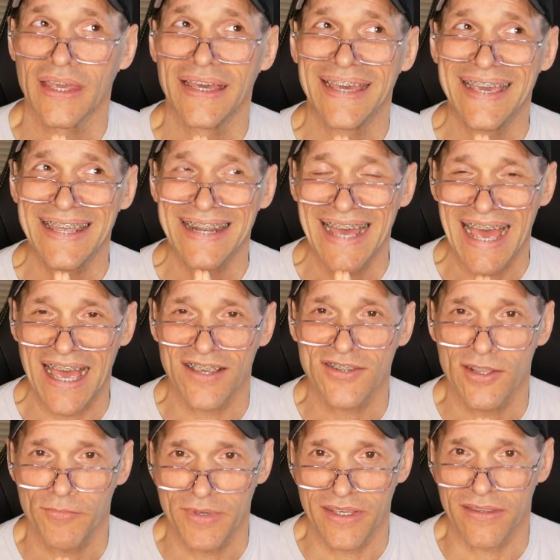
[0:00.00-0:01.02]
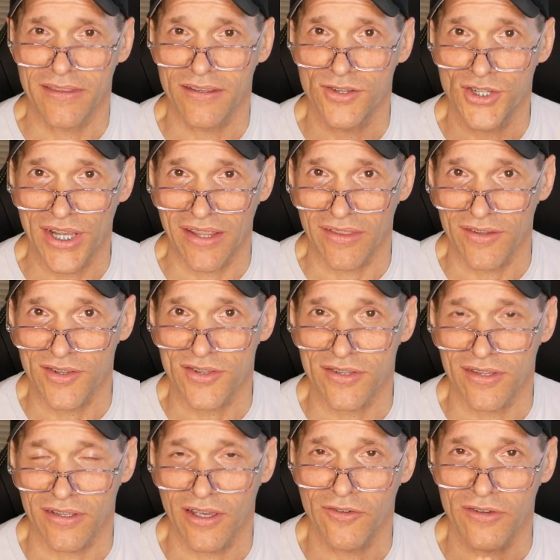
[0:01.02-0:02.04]
it has to be the
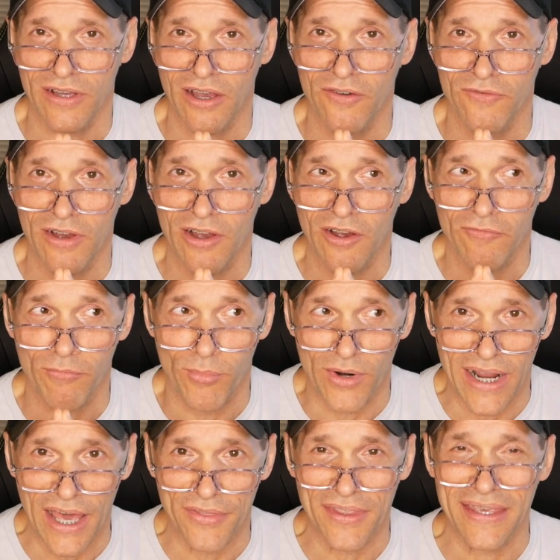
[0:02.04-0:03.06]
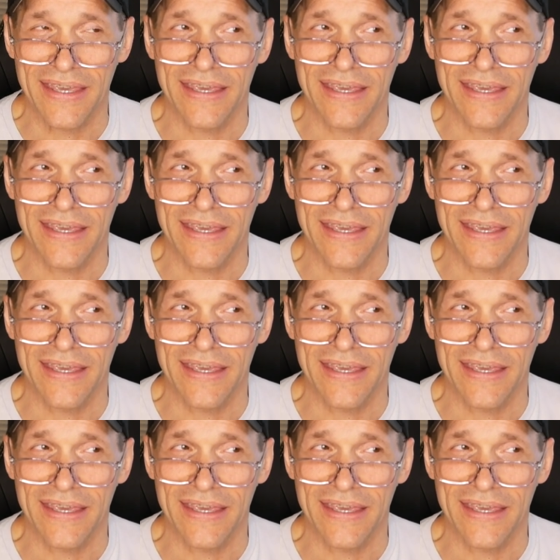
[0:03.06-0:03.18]
gentlest of breath.